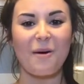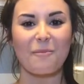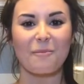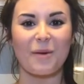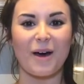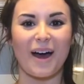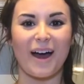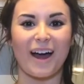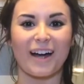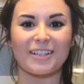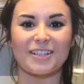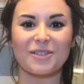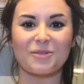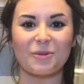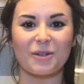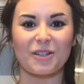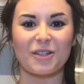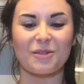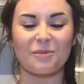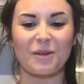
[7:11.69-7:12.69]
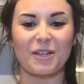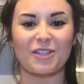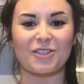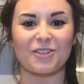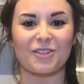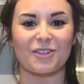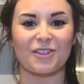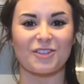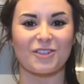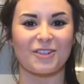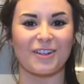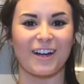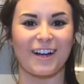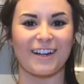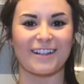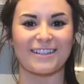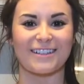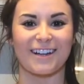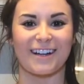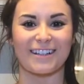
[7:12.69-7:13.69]
but I just wanted to make sure that you
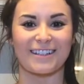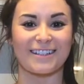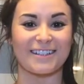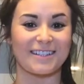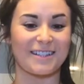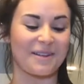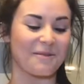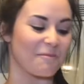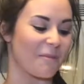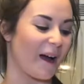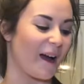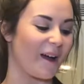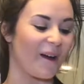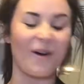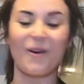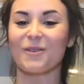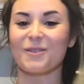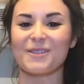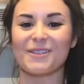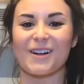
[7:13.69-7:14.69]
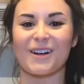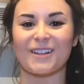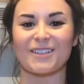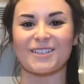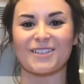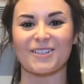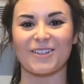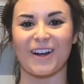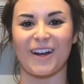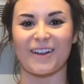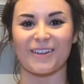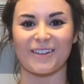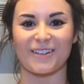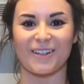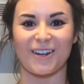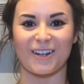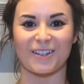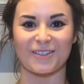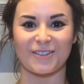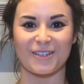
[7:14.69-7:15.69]
guys got to see my own dogs try out the
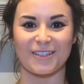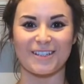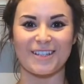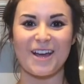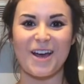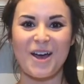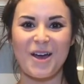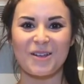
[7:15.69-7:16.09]
dog treats,